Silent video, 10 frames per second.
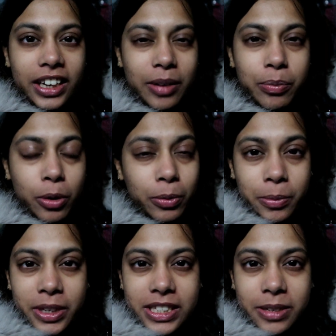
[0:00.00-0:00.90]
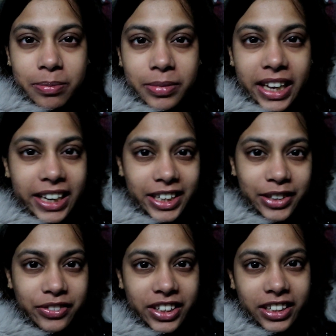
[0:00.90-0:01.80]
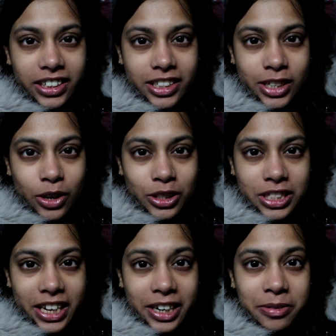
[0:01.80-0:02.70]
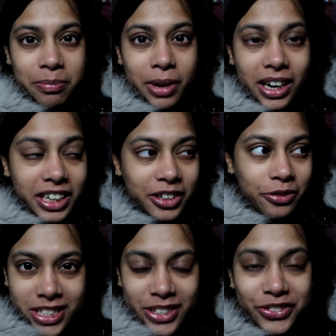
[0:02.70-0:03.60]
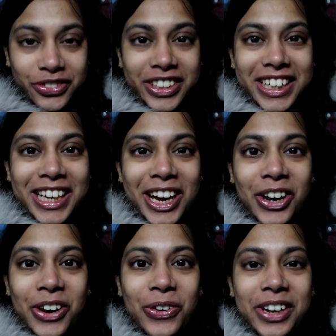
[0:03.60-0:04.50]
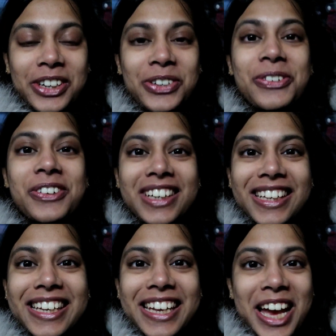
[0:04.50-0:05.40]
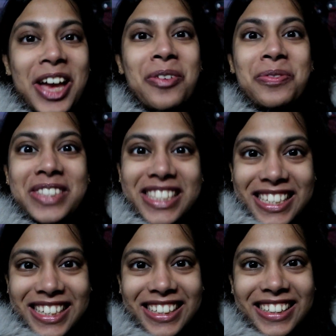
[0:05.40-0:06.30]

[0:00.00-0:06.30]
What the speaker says: and probably some negative degrees outside, but we are going to DMZ.